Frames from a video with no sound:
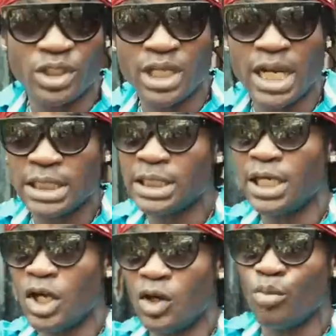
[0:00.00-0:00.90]
I tell her, I say,
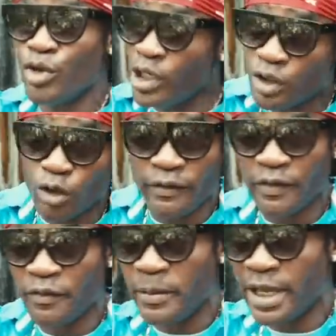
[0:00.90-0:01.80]
yo, bring it over
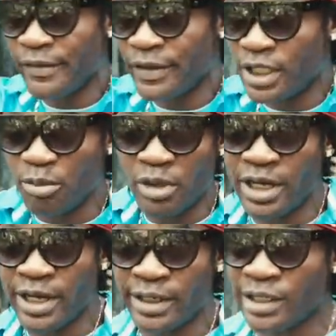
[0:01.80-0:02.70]
for me, and you
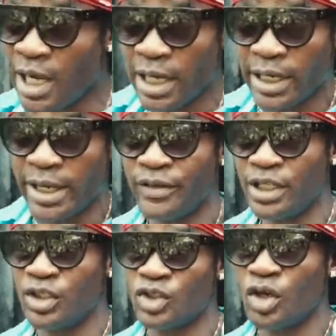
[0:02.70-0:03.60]
know, talk and
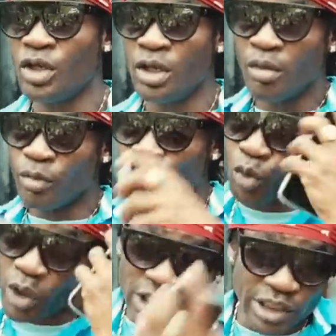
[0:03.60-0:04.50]
everything. So, I'm
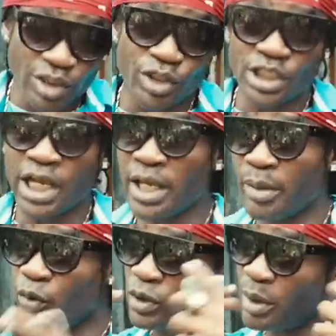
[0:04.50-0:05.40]
sure so she reach her
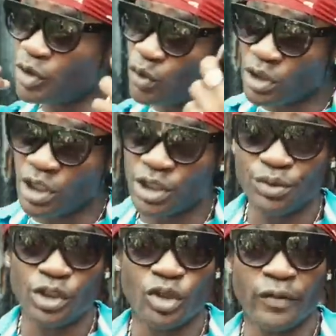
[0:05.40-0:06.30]
airport, I'm sure so she
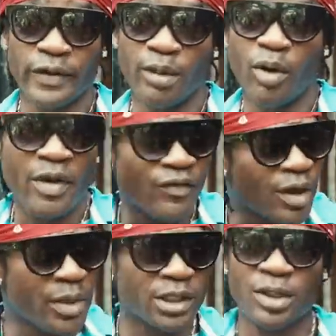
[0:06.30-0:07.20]
reach over there. But I
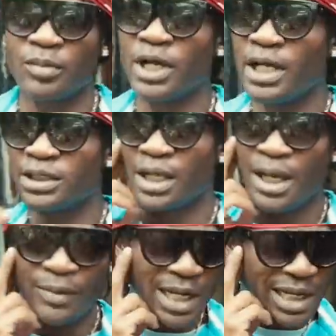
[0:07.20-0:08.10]
forgot to make some connection,
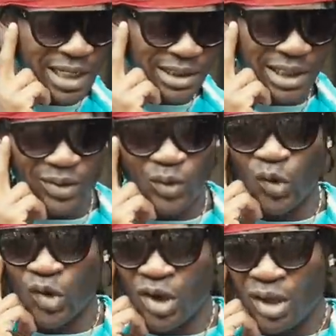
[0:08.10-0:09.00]
I understand
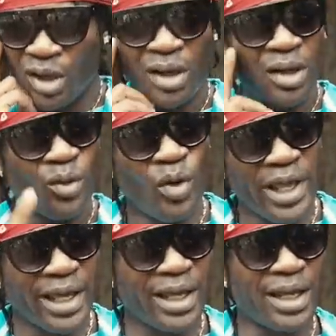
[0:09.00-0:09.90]
who,
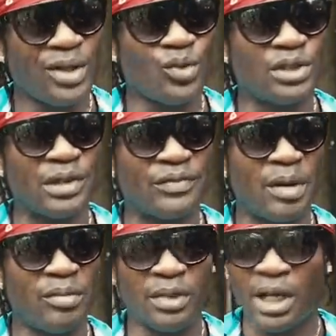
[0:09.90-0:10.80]
where you get the news
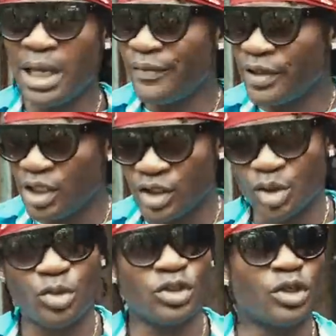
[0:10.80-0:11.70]
from, and everything's
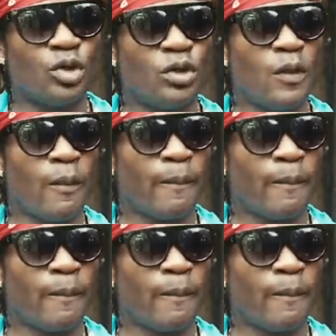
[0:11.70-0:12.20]
supposed to go.